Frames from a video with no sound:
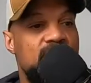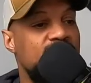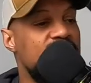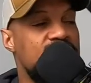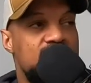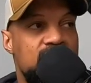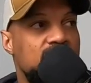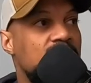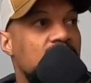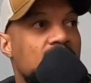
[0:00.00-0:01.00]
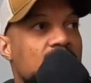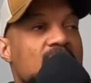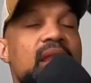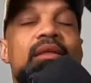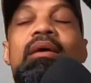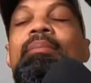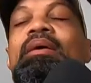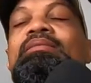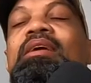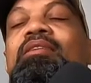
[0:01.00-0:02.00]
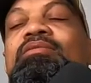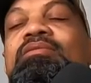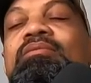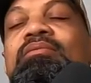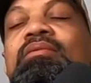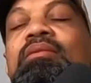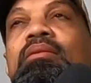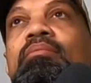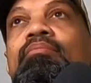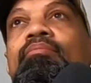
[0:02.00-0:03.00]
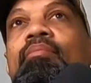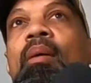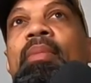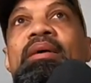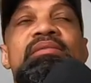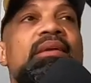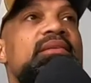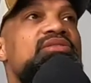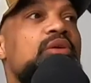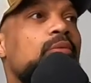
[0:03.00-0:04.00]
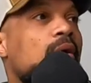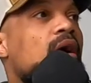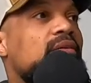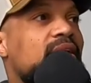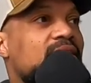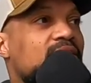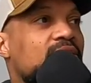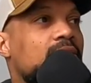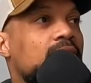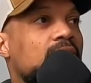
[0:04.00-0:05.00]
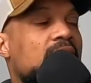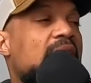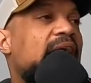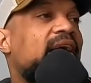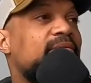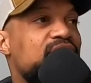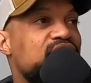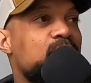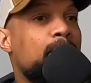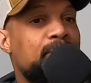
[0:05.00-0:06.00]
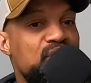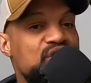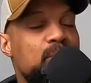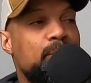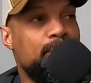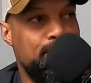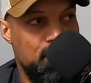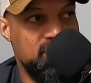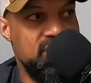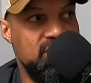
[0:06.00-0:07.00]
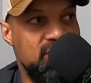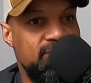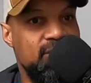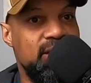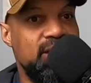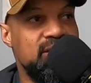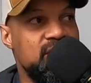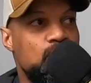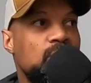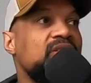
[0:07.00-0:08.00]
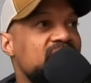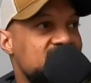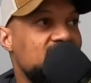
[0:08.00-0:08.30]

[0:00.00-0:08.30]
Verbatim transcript: image and and look. I'm not saying there's I'm not saying it's the wrong thing to do. Yeah. I just personally feel like it's a worthless